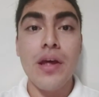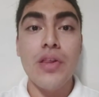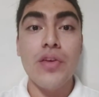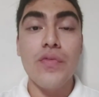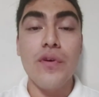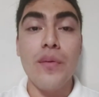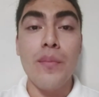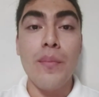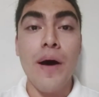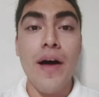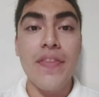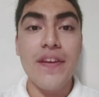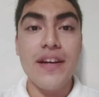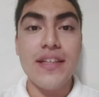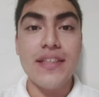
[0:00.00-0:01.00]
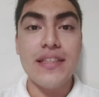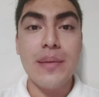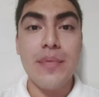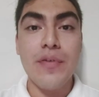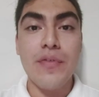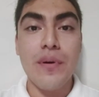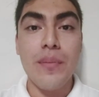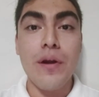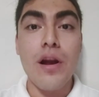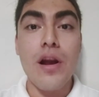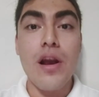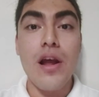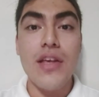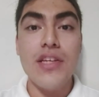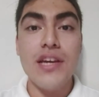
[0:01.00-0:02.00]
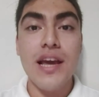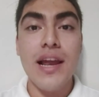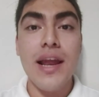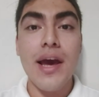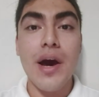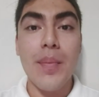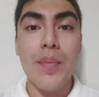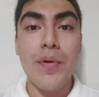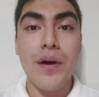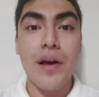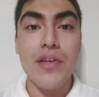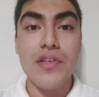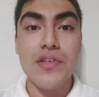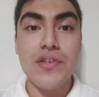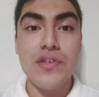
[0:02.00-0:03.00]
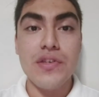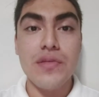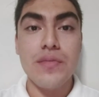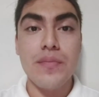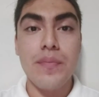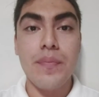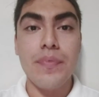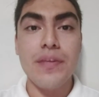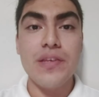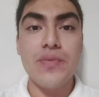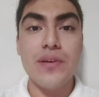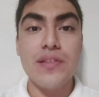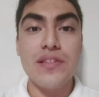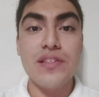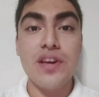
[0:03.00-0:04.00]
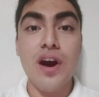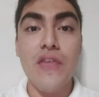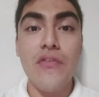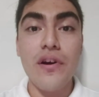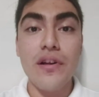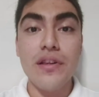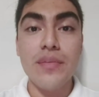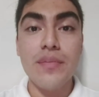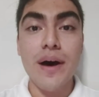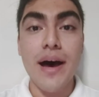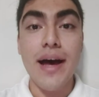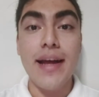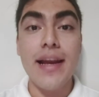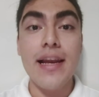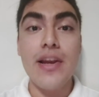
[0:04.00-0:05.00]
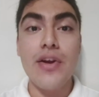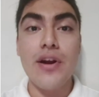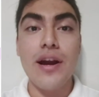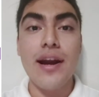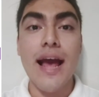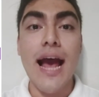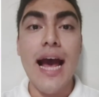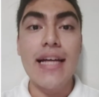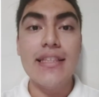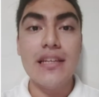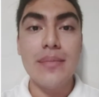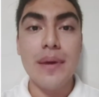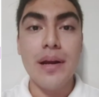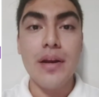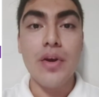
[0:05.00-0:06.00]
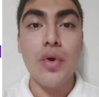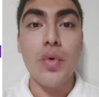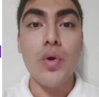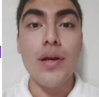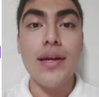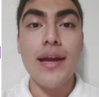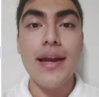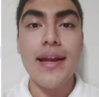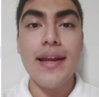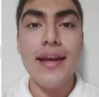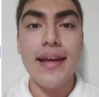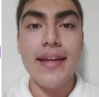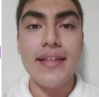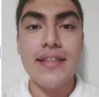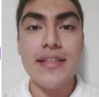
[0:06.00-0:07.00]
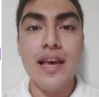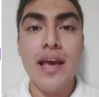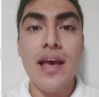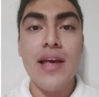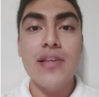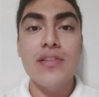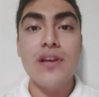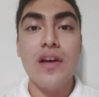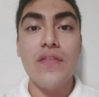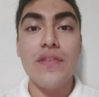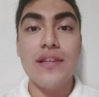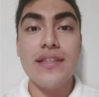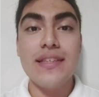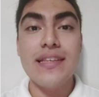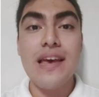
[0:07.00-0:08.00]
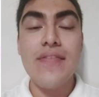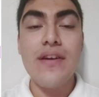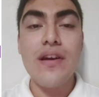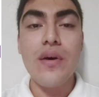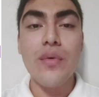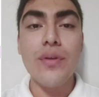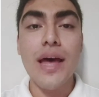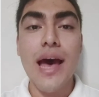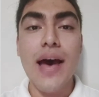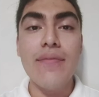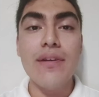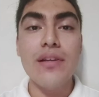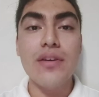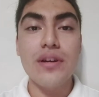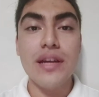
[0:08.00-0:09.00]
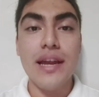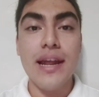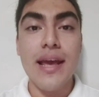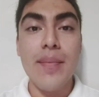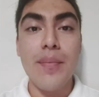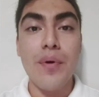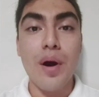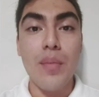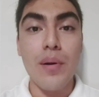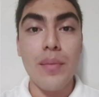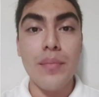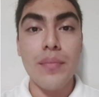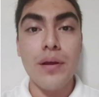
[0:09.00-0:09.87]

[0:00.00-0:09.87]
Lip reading: to form patterns that perform logical operations. This was discovered by Leonard Adleman, who in 1990s solved the 7-node Hamiltonian problem